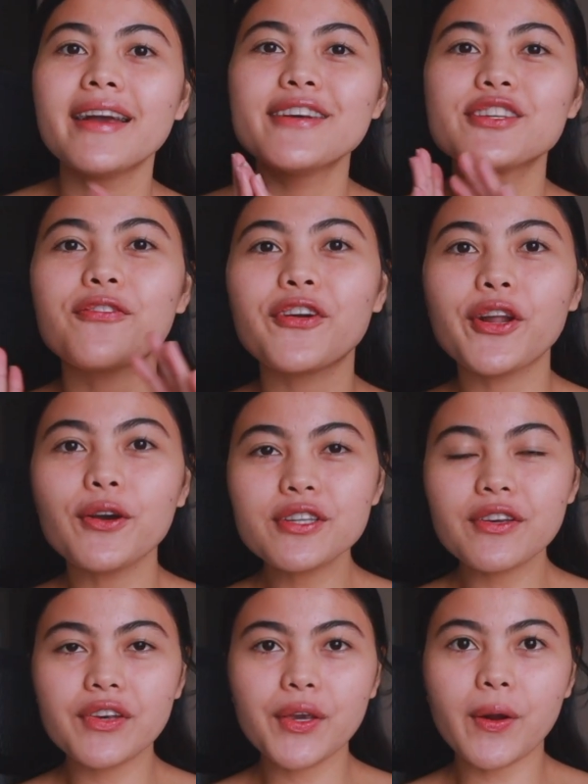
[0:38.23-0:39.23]
So for those
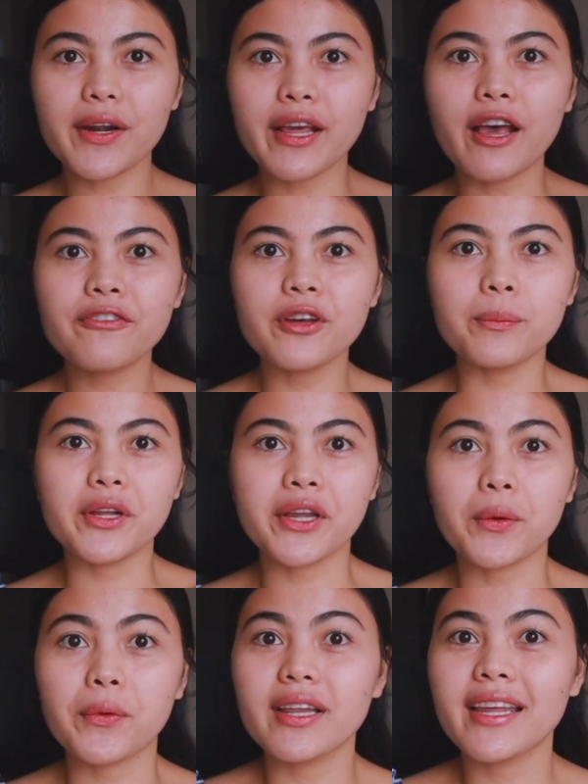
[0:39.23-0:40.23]
of you who are not
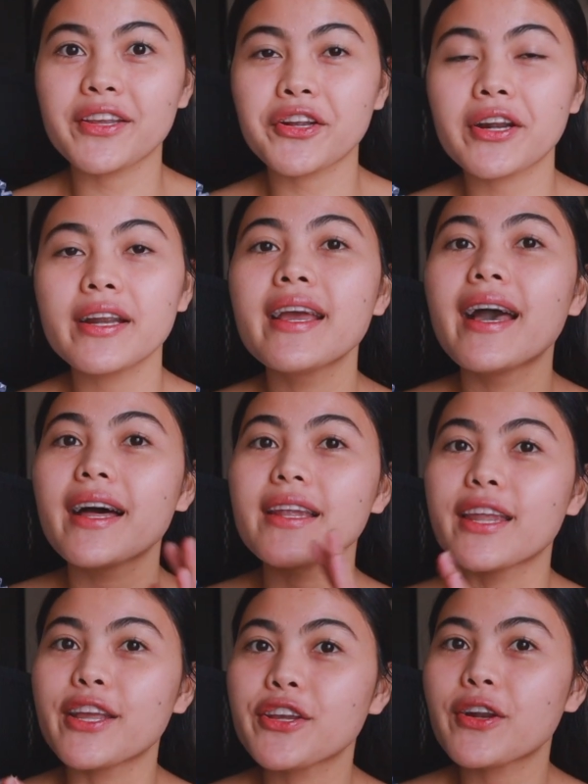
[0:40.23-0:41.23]
familiar with Linjer,
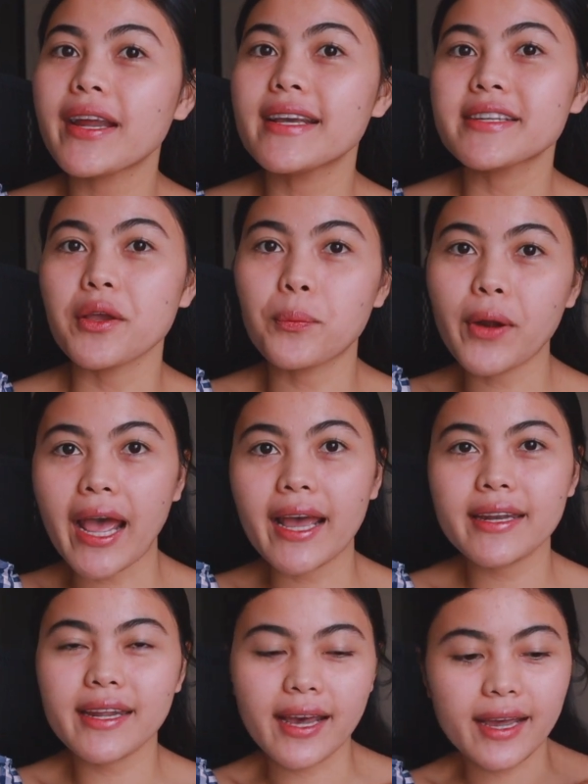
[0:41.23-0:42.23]
Linjer is a
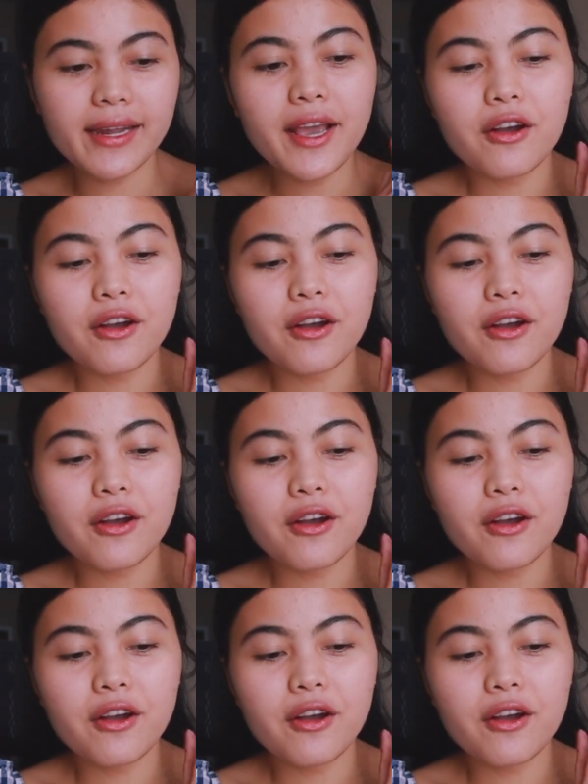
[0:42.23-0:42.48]
brand that